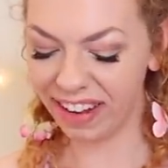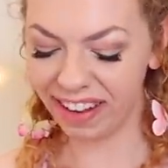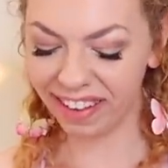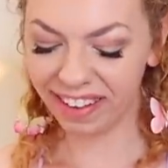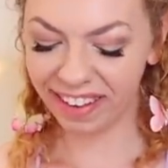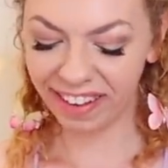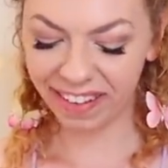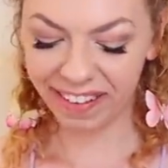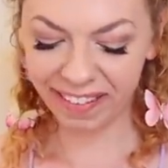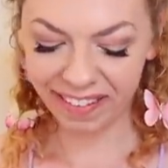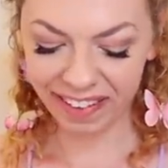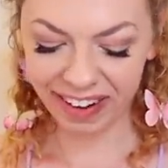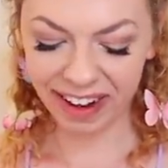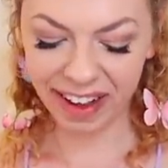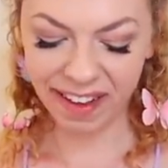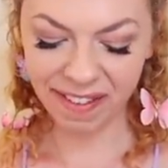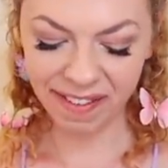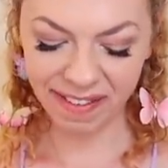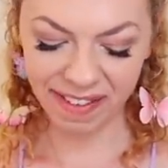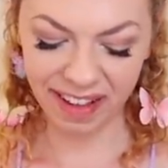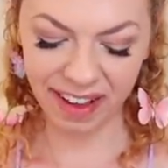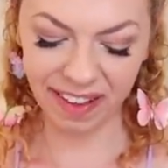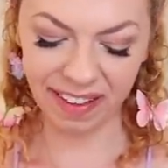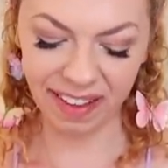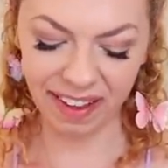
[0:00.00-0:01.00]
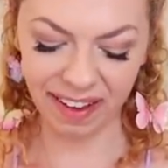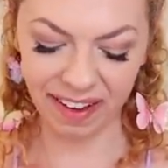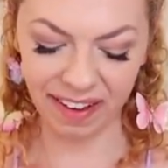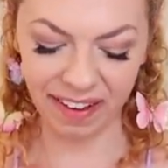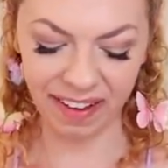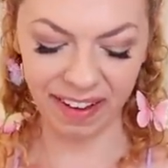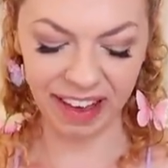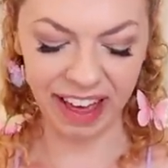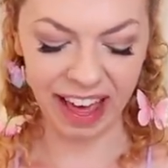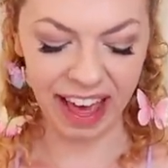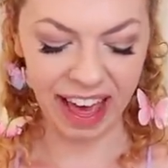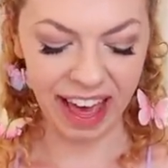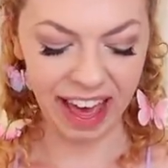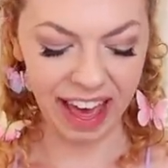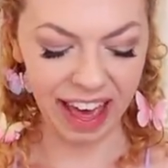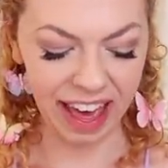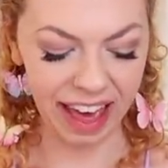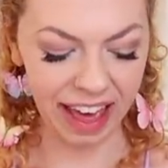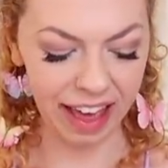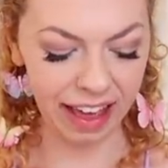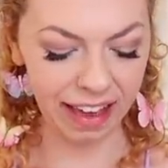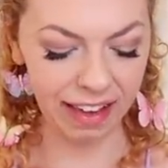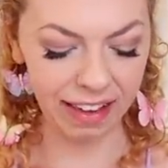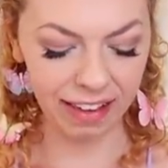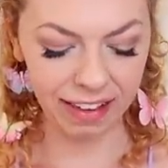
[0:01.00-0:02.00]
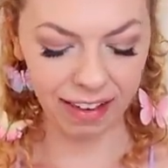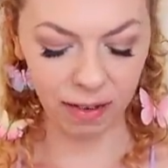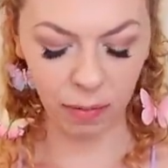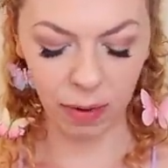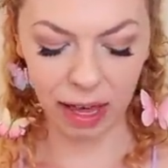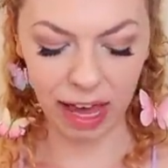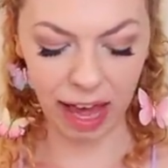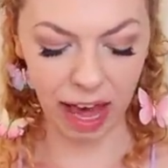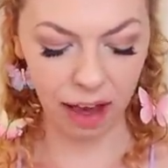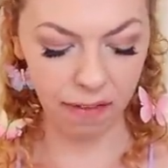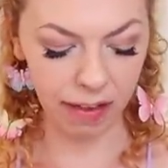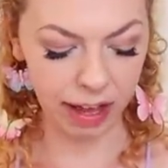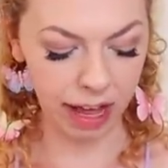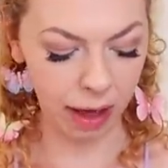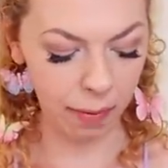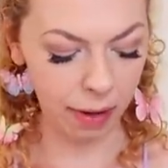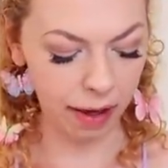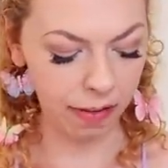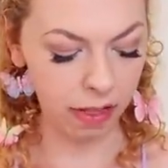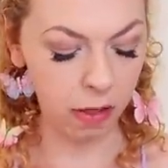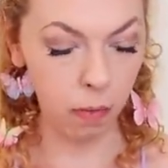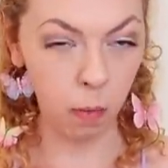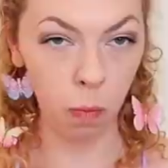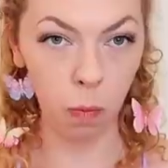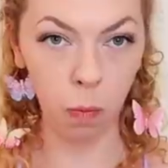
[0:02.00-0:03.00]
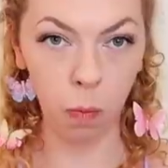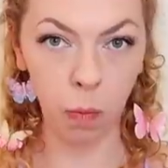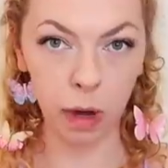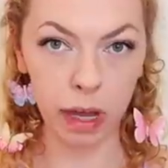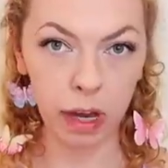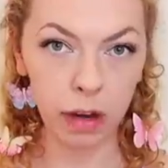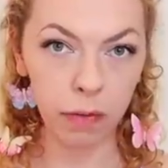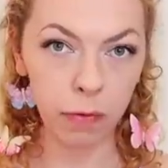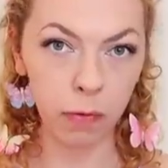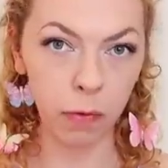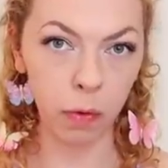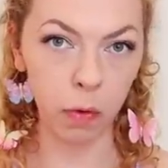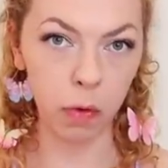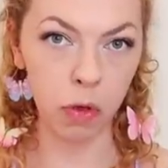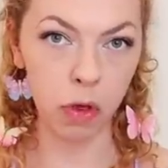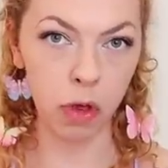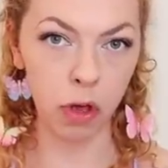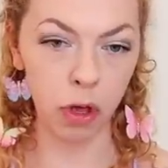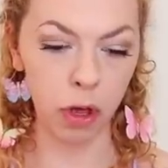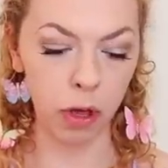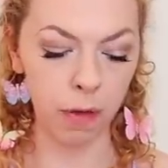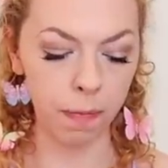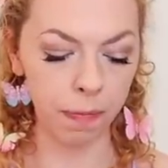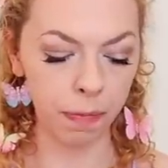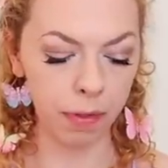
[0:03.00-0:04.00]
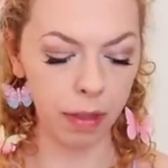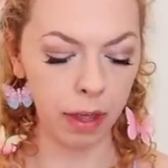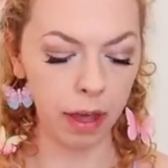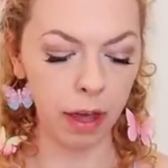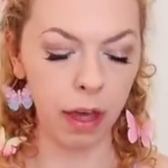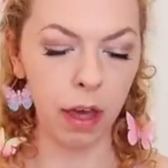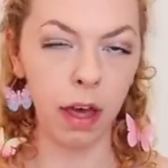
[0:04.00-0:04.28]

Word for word: So what I feel though is we have the Wheel of Fortune,